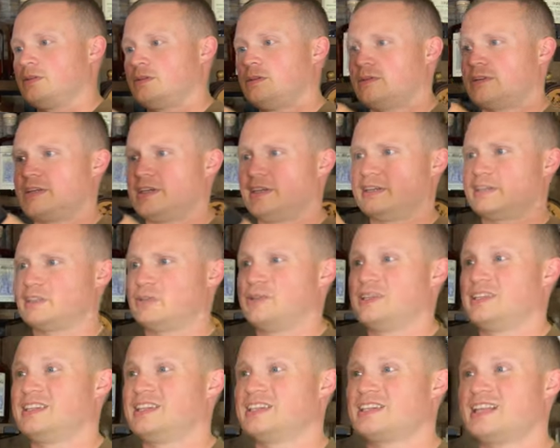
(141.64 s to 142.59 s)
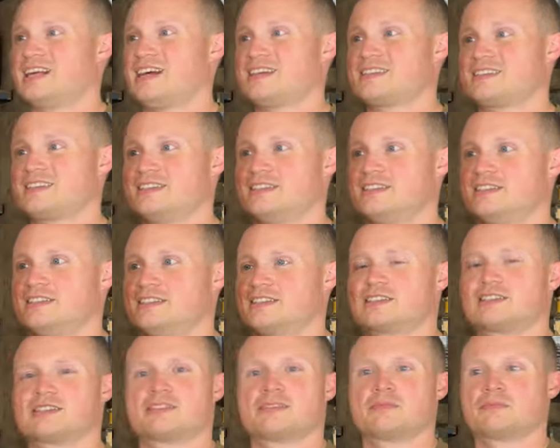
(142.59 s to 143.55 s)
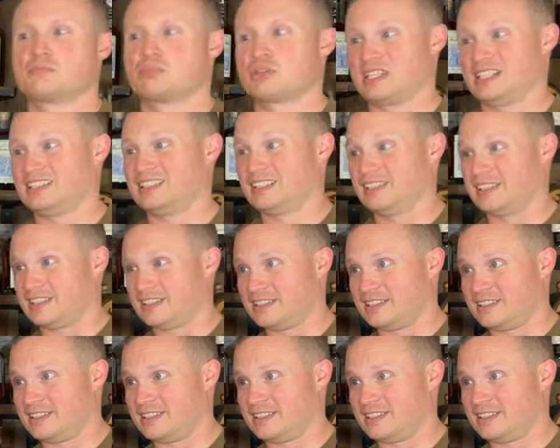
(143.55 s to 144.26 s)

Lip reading: Okay, so in the glass it is pretty light.